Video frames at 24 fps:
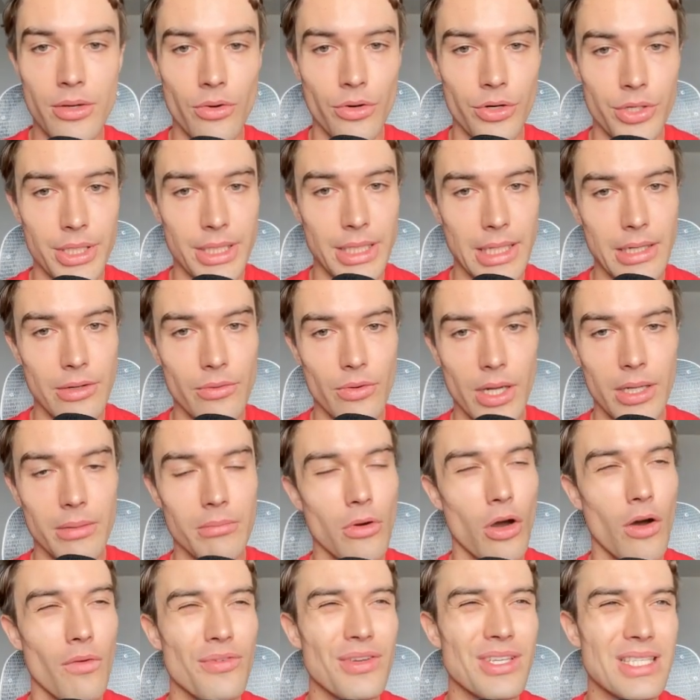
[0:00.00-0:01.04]
or yearly, right?
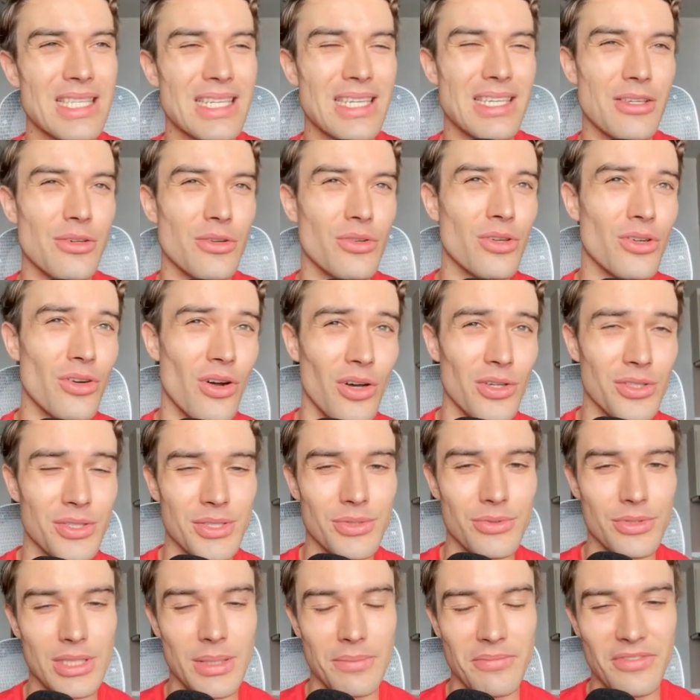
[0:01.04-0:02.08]
Obviously, you could also
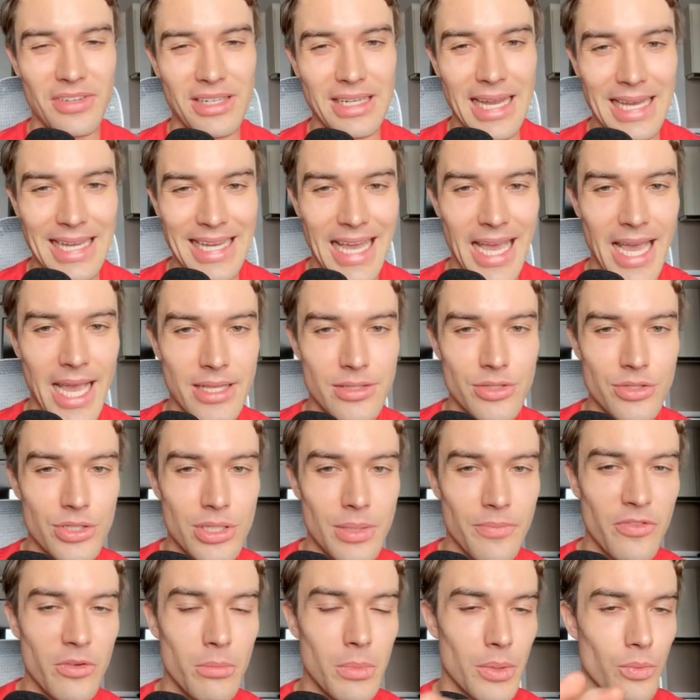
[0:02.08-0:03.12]
do something like ads or
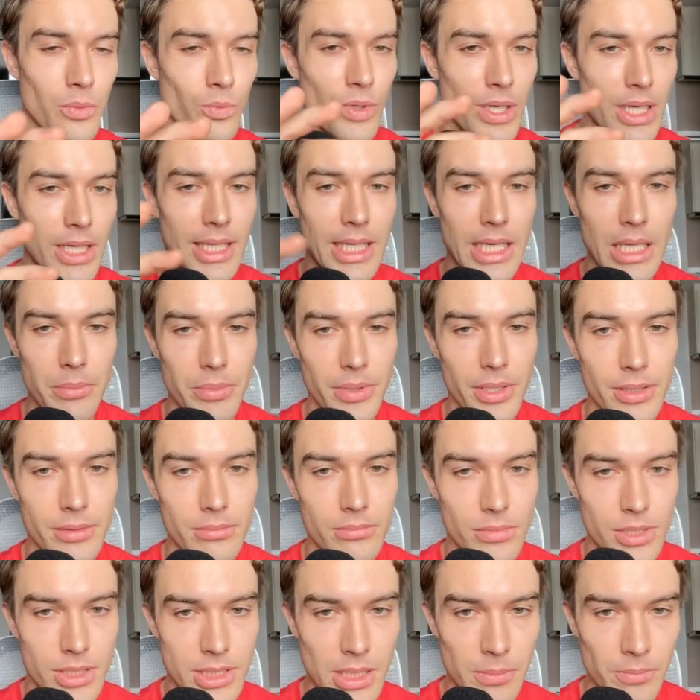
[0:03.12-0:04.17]
something, but we keep it
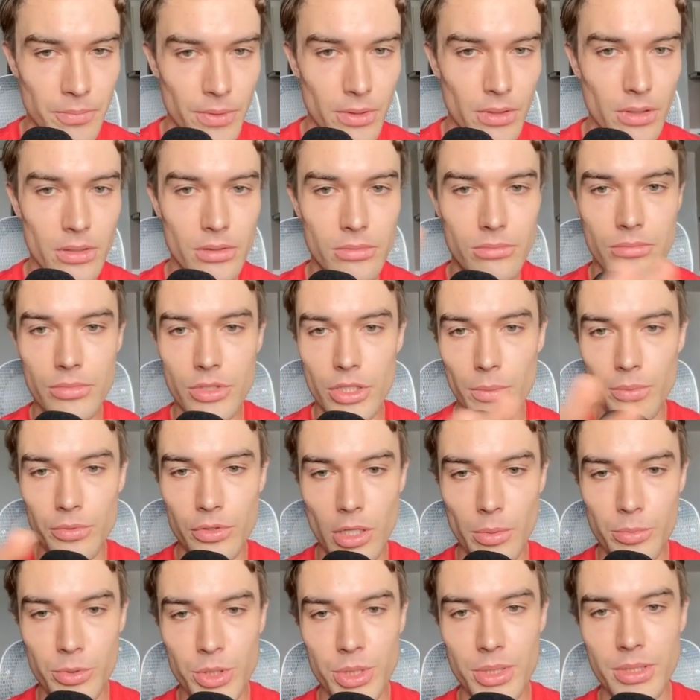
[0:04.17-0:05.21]
simple,
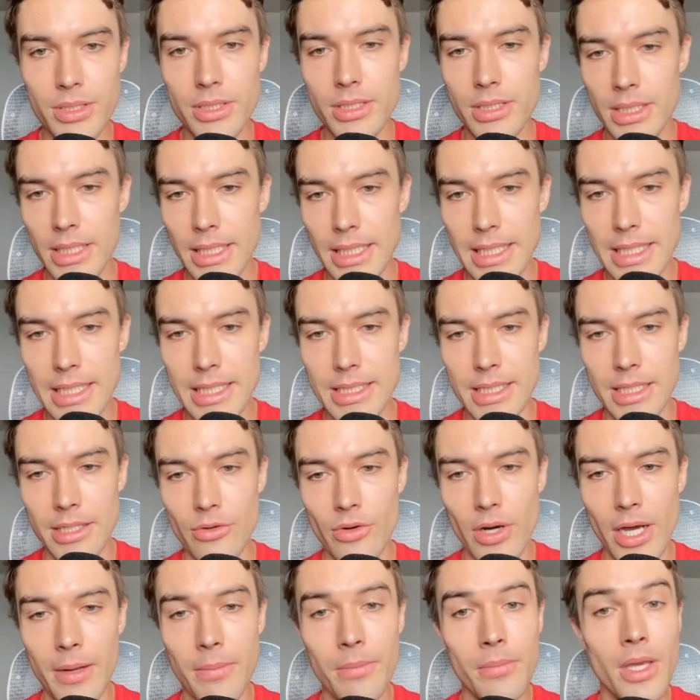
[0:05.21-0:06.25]
subscriptions, easy,
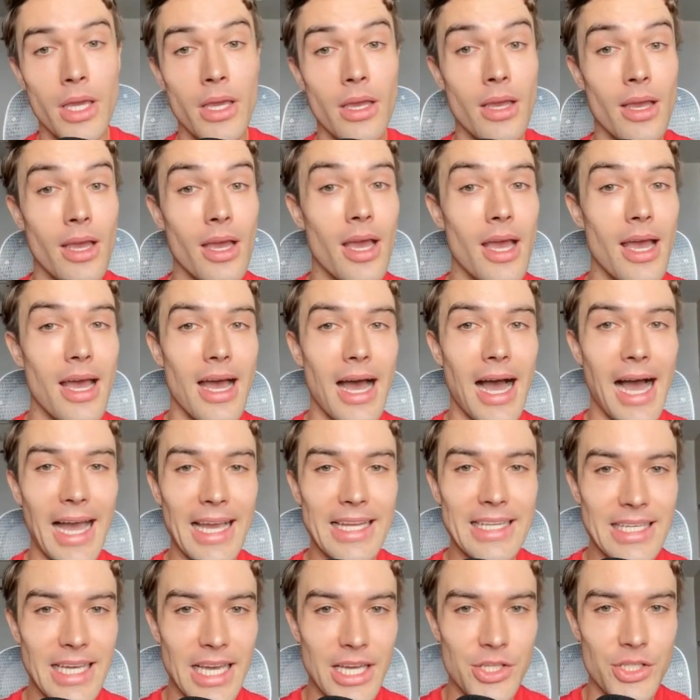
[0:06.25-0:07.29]
right?
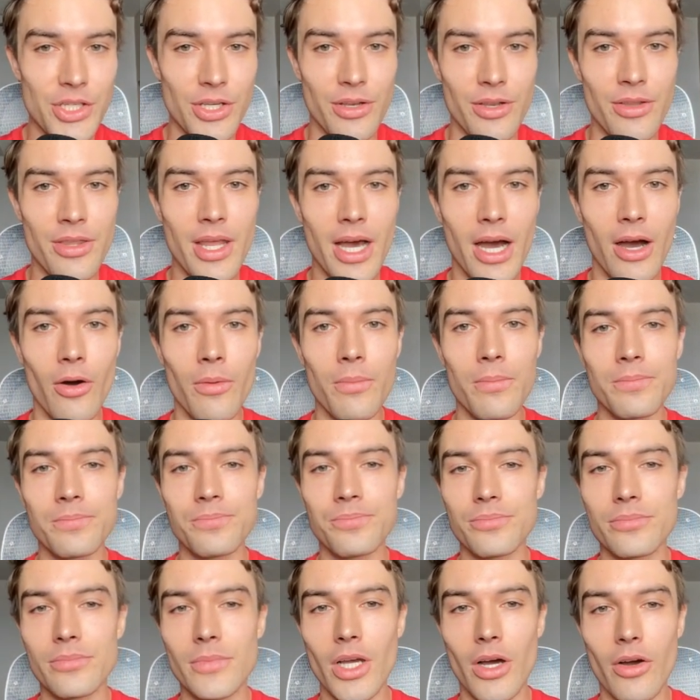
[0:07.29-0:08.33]
Ideation. Now,
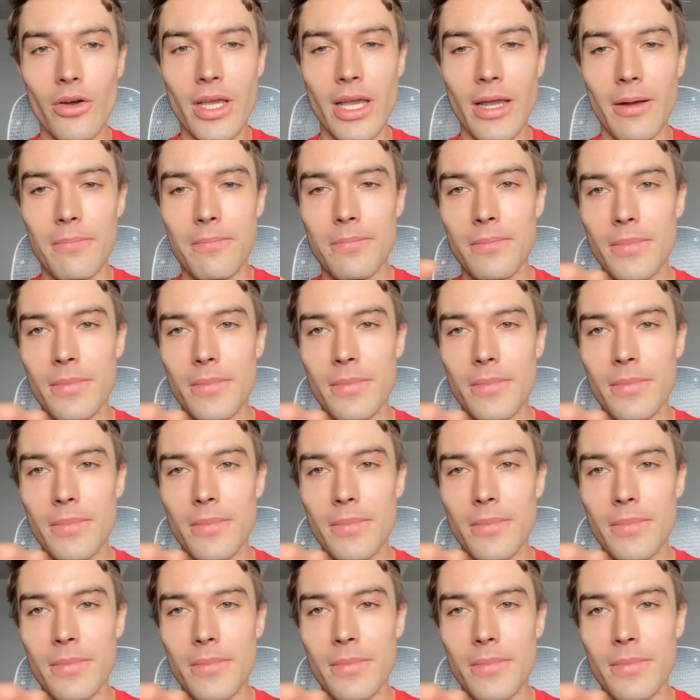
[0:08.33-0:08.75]
okay,